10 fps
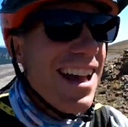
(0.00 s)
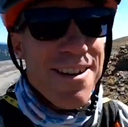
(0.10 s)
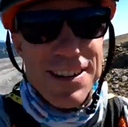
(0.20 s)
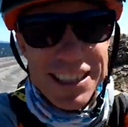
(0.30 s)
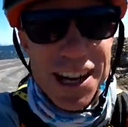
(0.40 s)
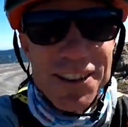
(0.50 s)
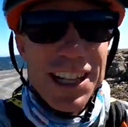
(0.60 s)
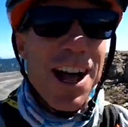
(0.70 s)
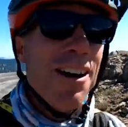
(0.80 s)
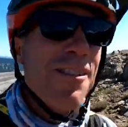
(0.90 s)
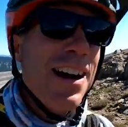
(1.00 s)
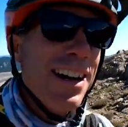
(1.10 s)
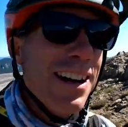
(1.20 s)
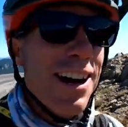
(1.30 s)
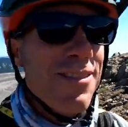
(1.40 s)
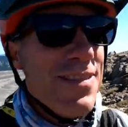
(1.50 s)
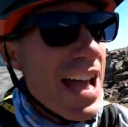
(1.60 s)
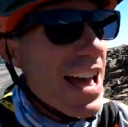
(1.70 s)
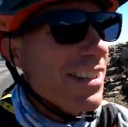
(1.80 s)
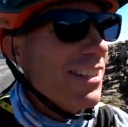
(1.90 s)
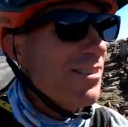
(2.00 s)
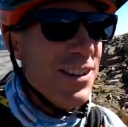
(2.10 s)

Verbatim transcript: And we still have a long way to go. Man, this is